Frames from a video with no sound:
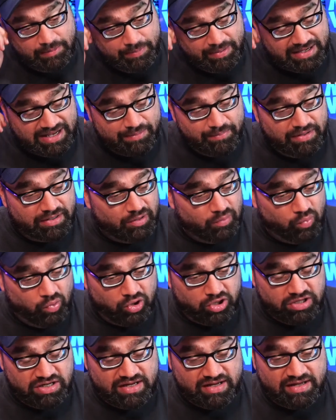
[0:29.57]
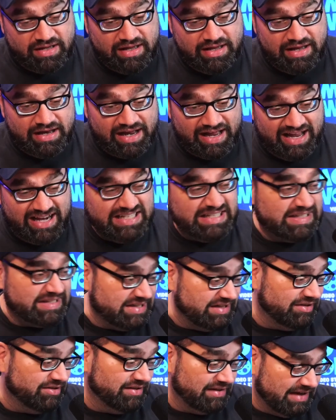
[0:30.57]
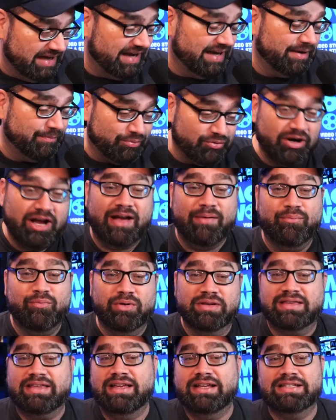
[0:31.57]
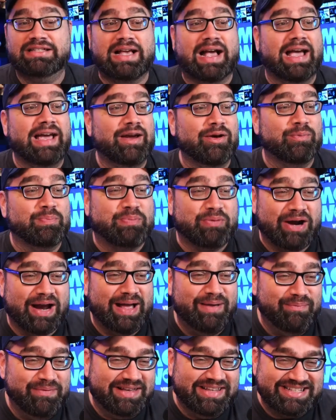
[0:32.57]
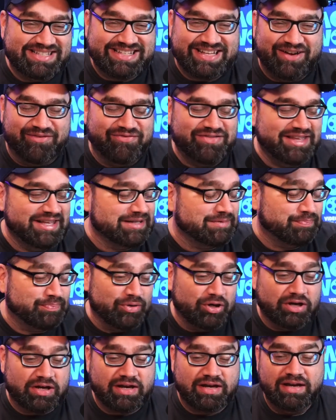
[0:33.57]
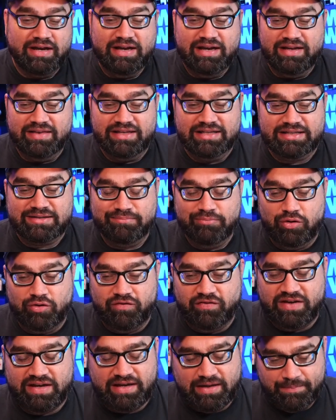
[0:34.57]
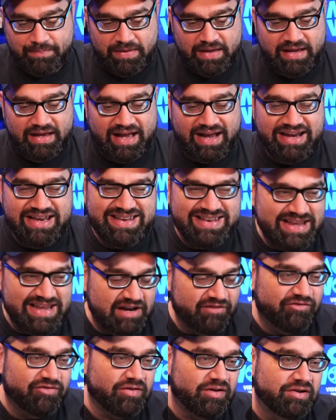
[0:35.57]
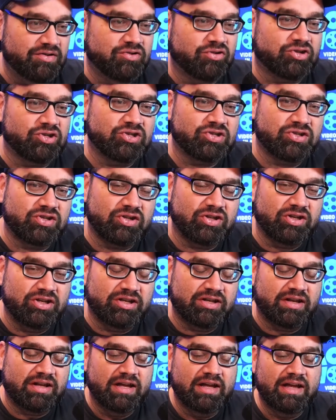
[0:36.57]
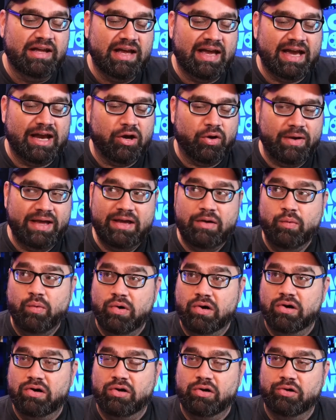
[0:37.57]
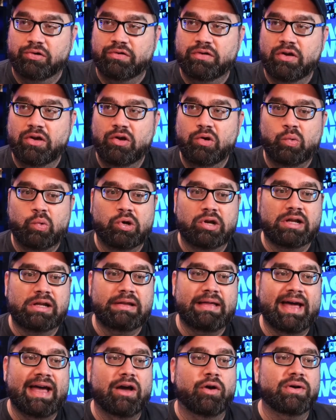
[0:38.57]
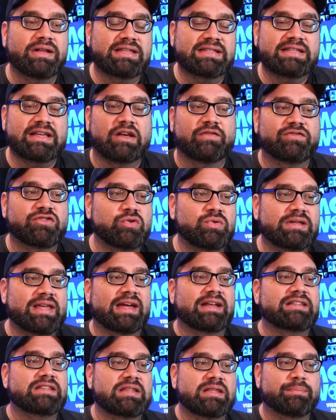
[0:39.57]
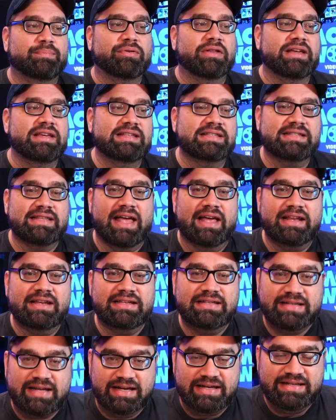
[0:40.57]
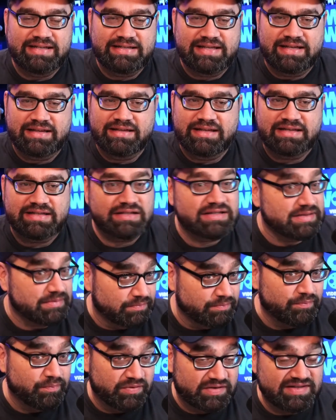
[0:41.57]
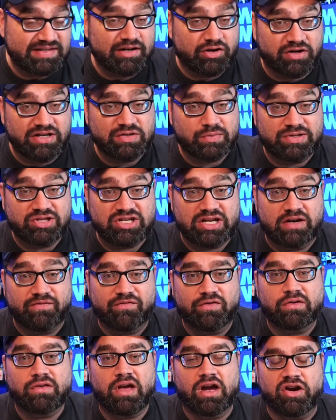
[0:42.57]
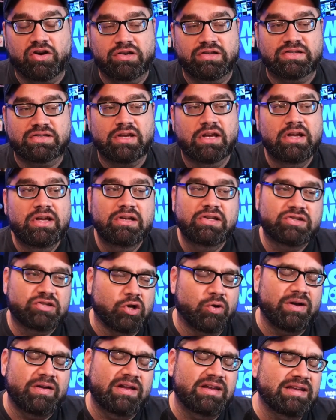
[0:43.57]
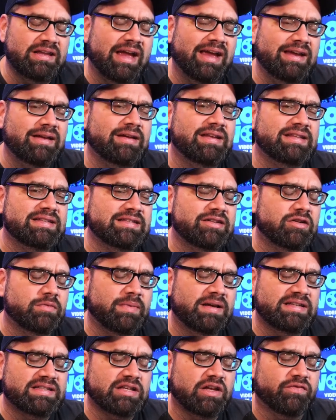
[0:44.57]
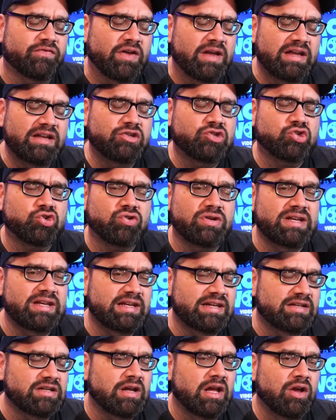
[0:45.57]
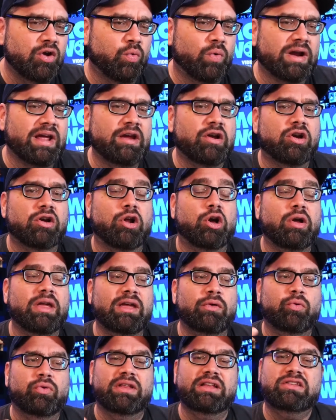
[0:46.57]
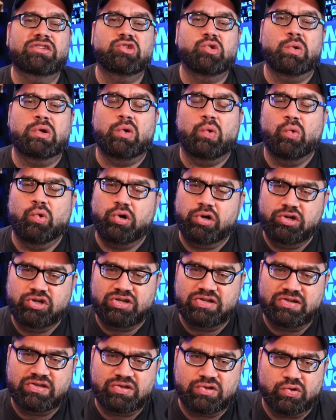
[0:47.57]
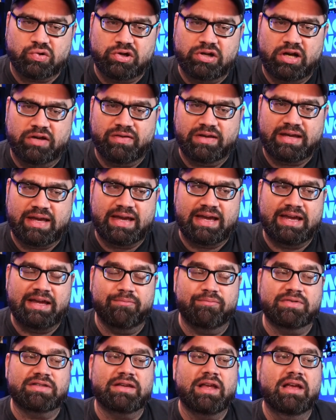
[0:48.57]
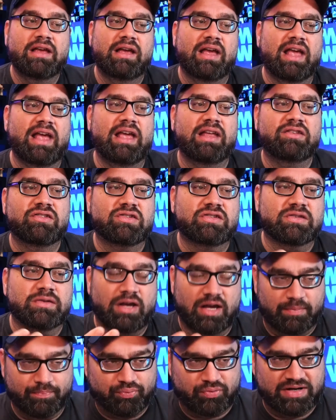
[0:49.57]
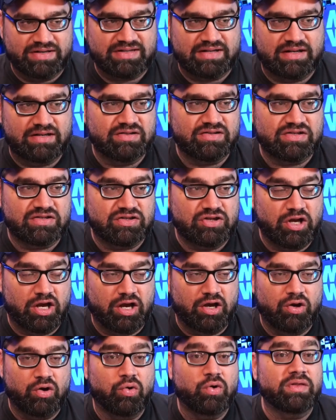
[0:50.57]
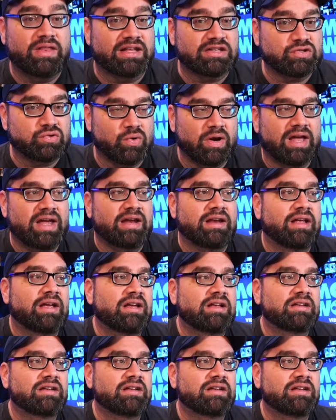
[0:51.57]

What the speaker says: But I'm going to warn you, I still got a problem with the entire premise of this book, this movie. I never understood how a world would allow itself to get to the place that it does in this series with Jennifer Lawrence. So I considered myself intrigued when I heard, okay, well, let's do an origin story on the games and President Snow. That's right.